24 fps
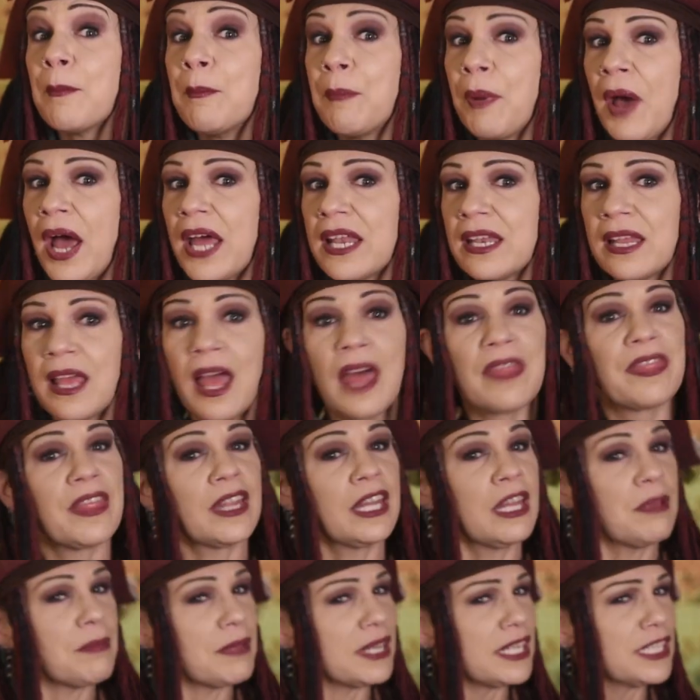But the
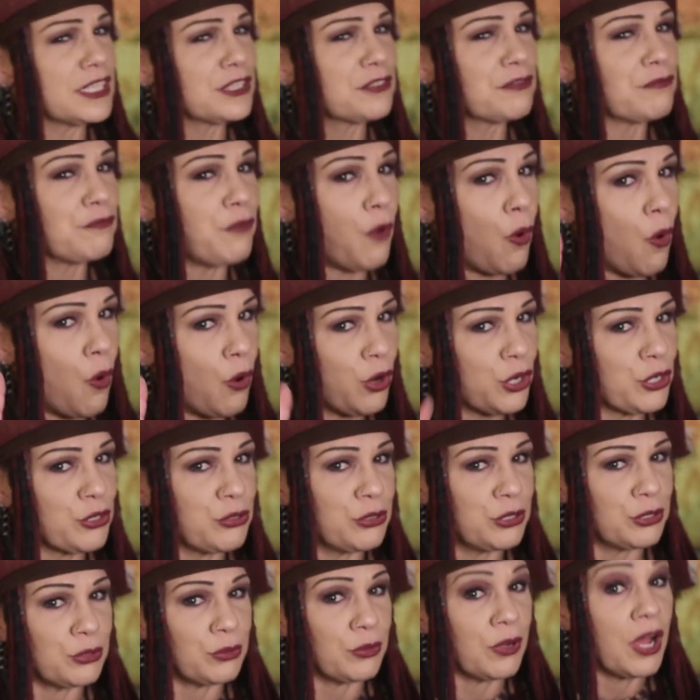limit is 4
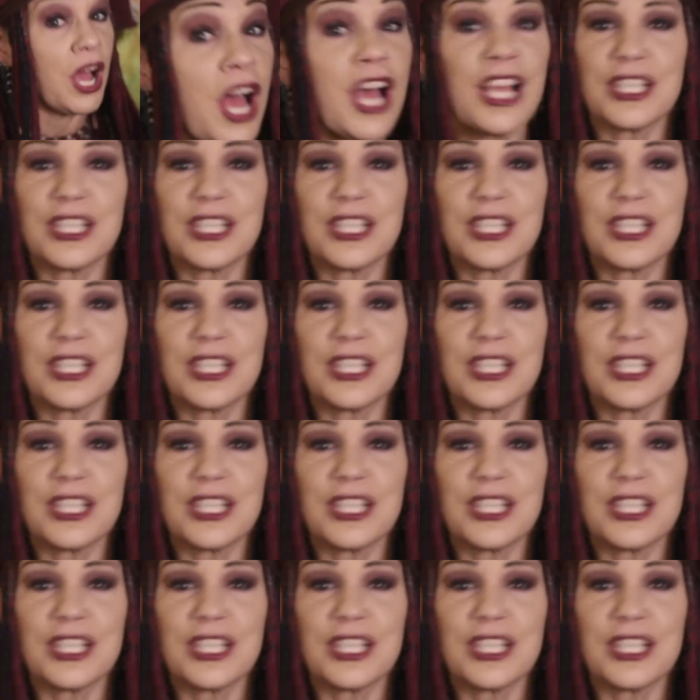crew,